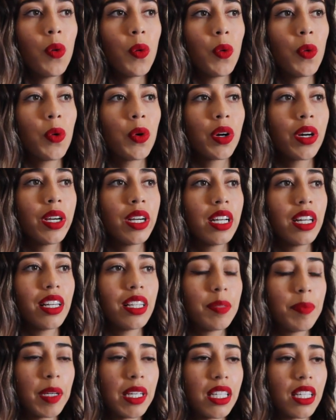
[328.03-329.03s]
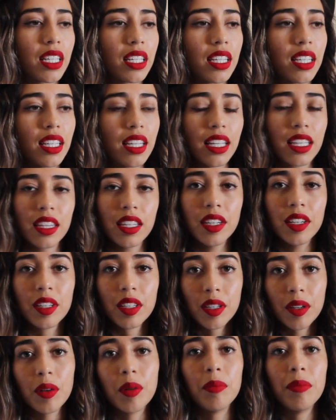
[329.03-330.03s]
or it's basically like, you
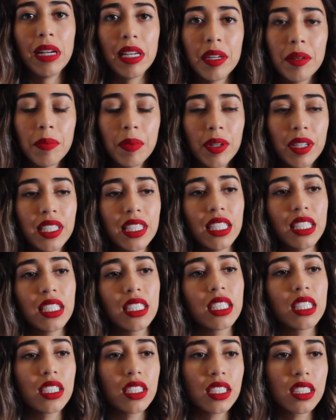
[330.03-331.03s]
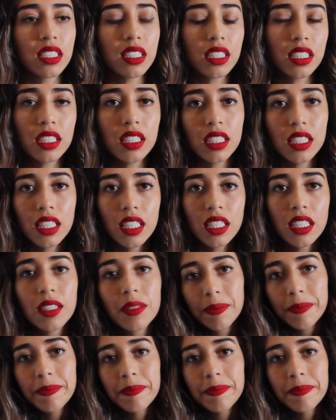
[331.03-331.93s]
know, the whole menu pointing. So it's just like,